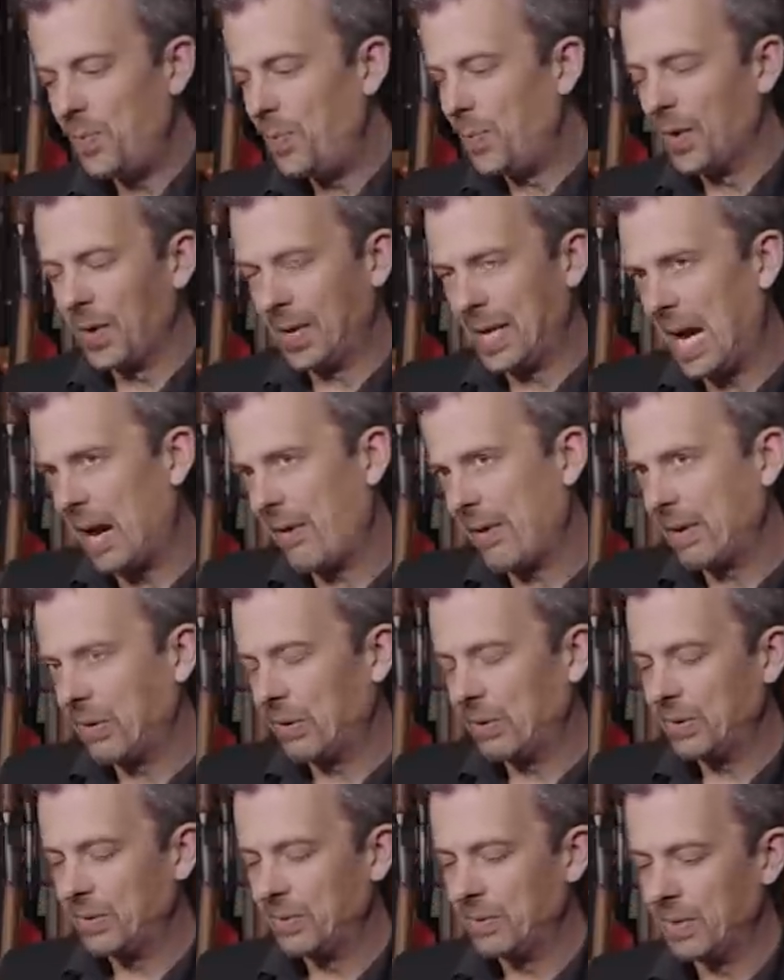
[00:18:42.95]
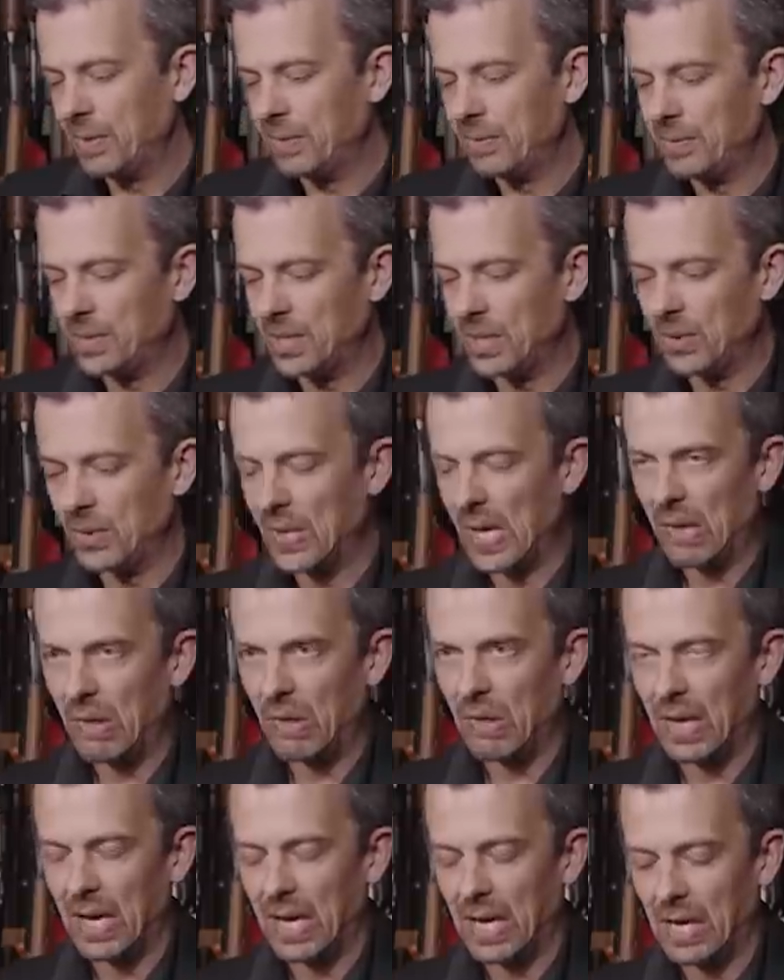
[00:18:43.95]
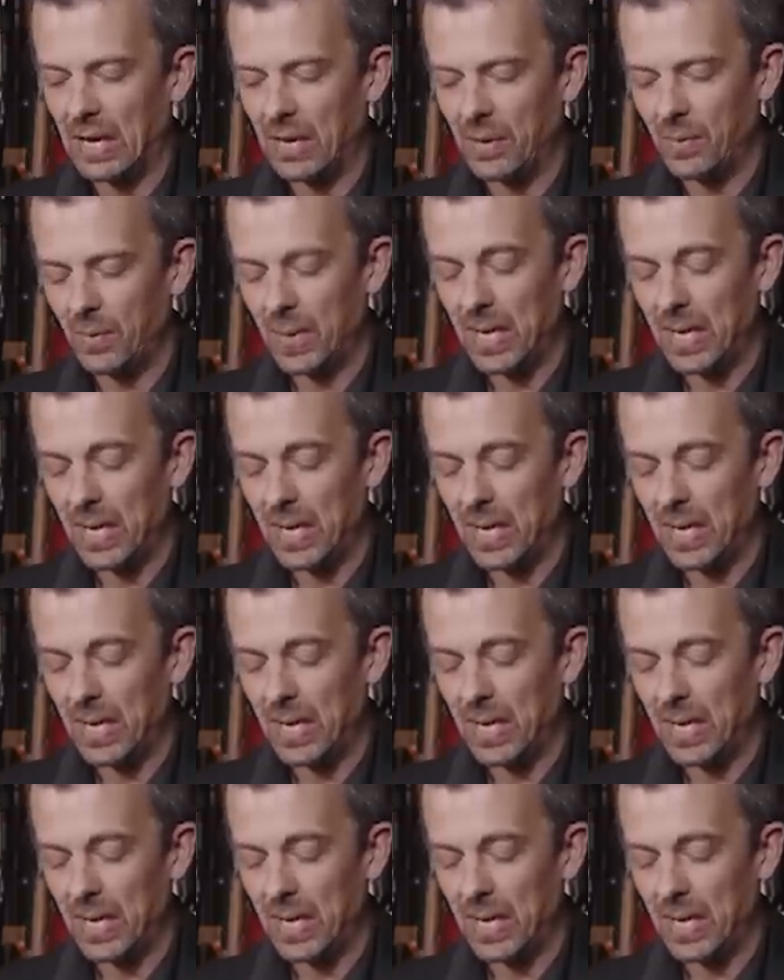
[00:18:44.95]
that carry on and do their thing.